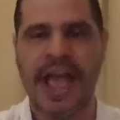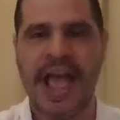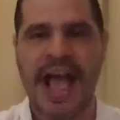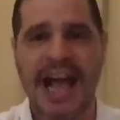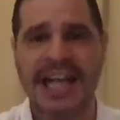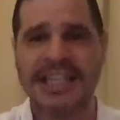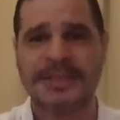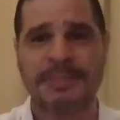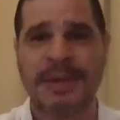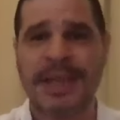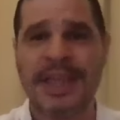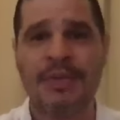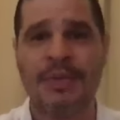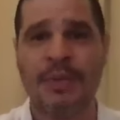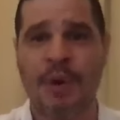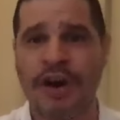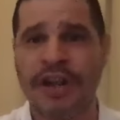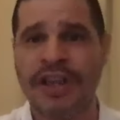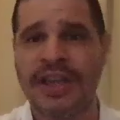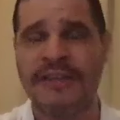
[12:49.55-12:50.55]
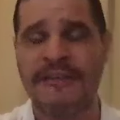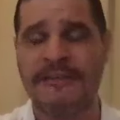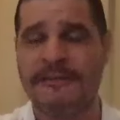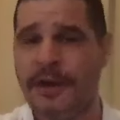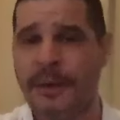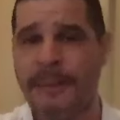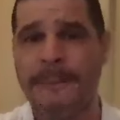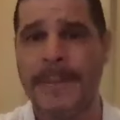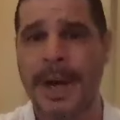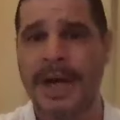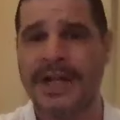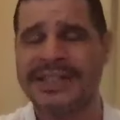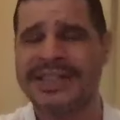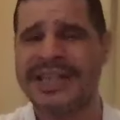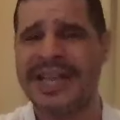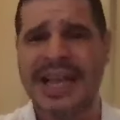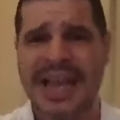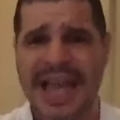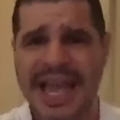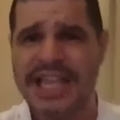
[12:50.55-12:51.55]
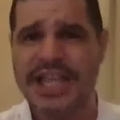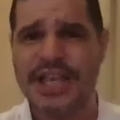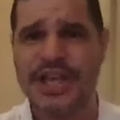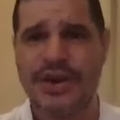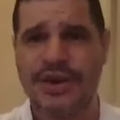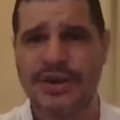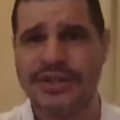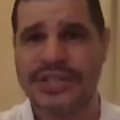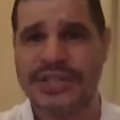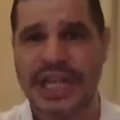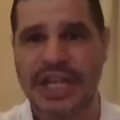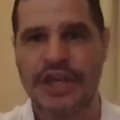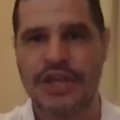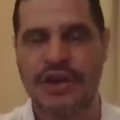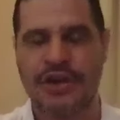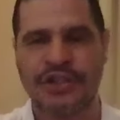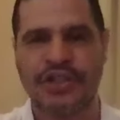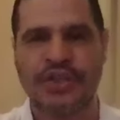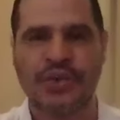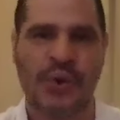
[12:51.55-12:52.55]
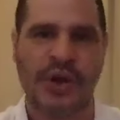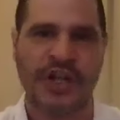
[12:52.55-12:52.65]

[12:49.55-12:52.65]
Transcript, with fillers: has been working for months and years to